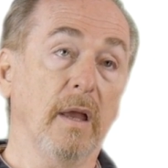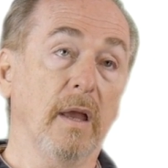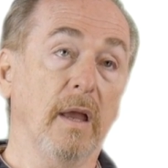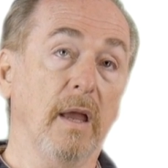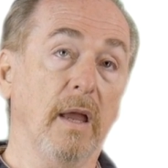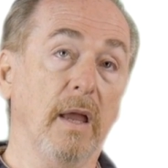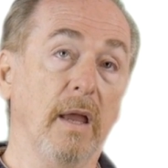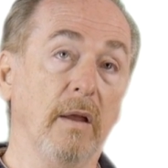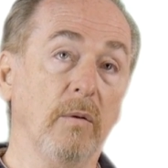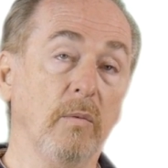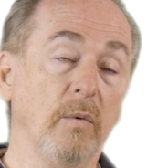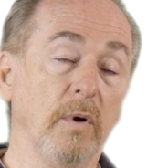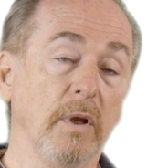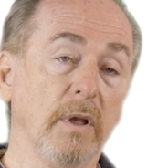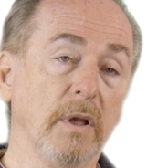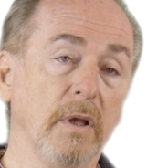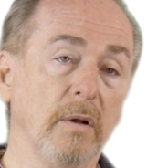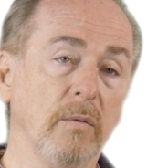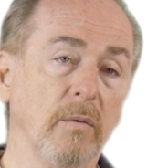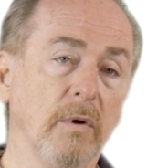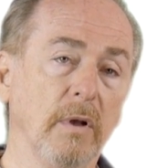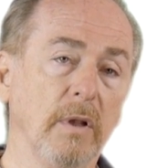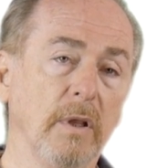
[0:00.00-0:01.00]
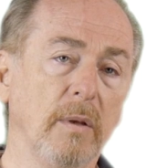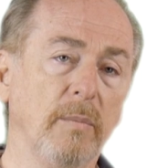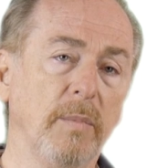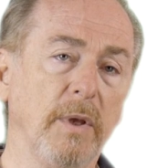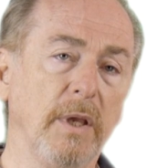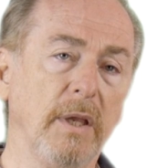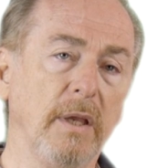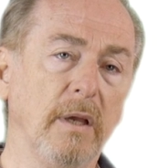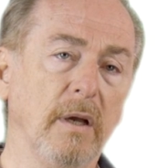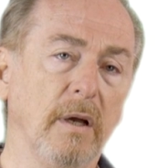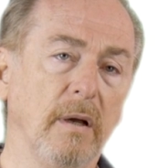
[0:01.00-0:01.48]
and we can really
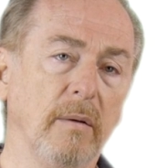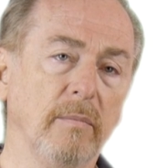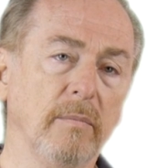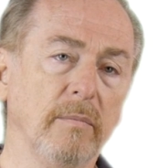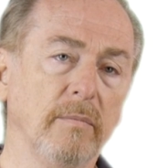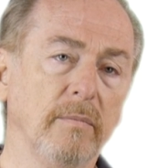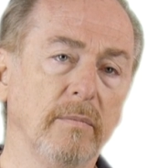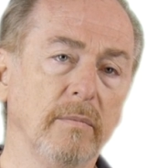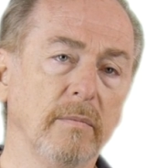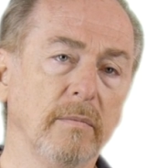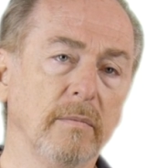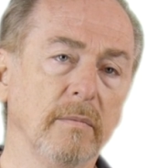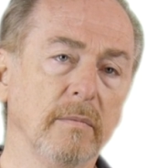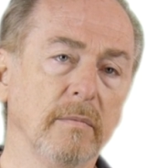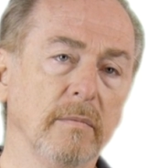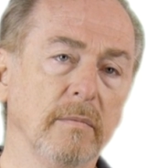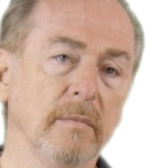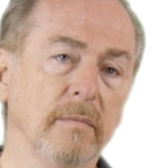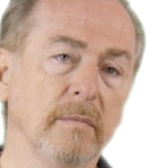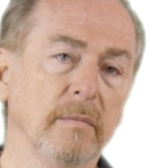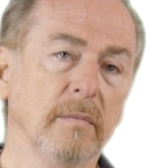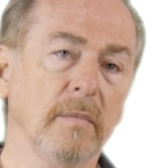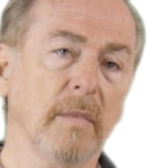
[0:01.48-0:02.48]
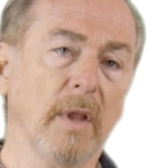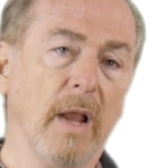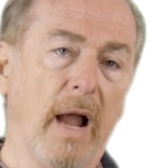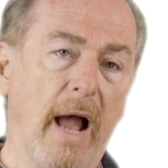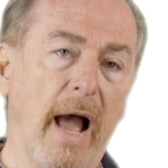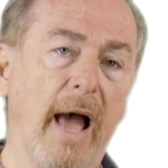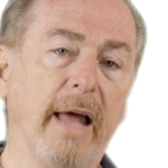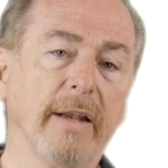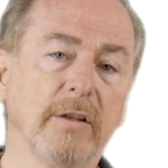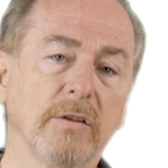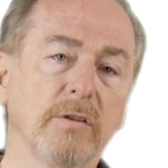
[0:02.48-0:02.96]
be um,
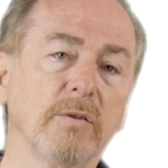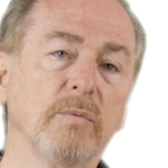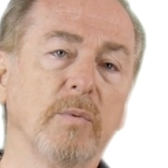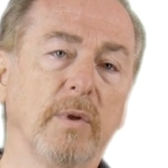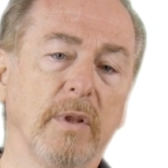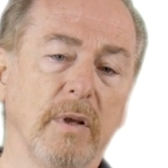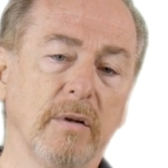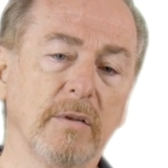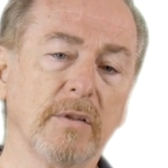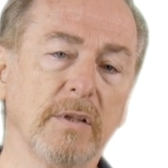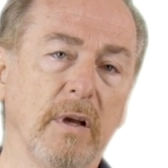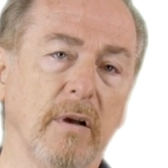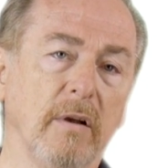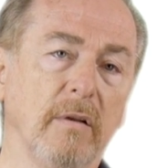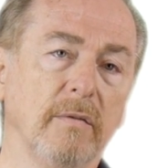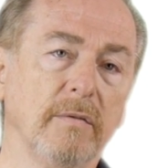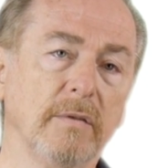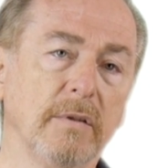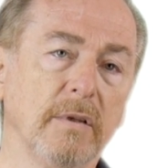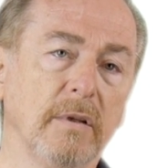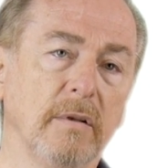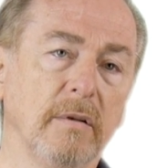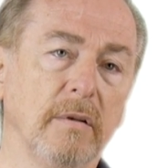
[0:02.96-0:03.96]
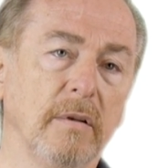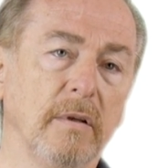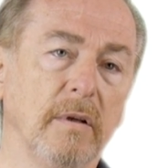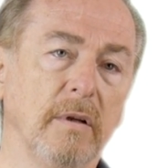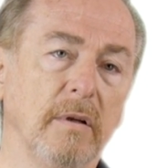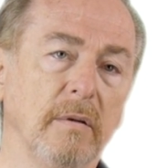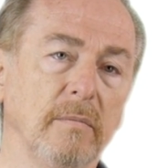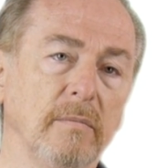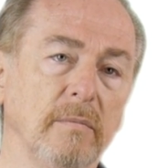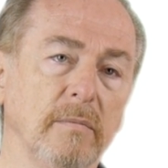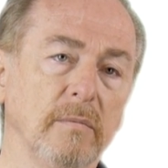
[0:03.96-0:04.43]
honest with ourselves and
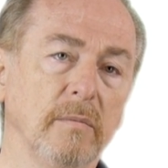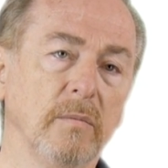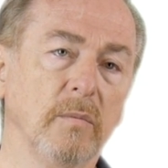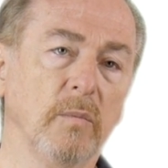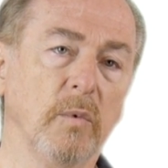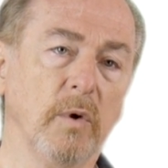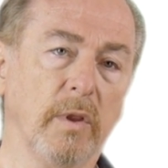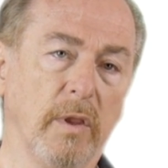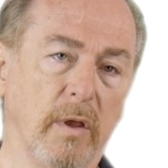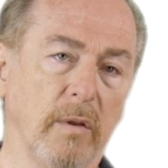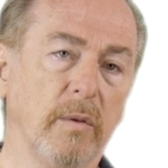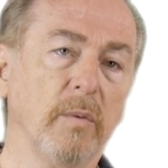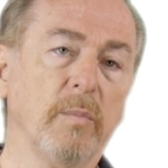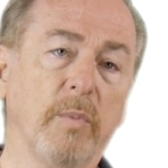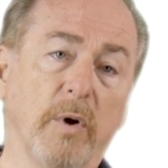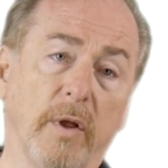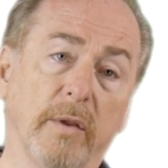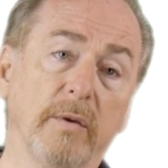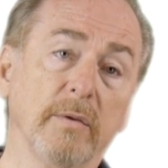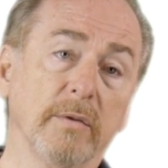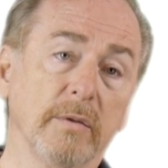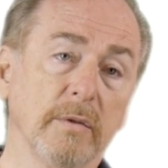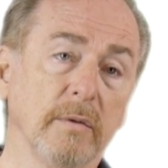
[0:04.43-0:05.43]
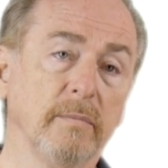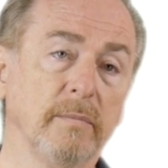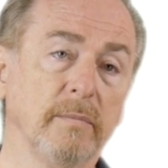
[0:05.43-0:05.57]
uh, with other brothers.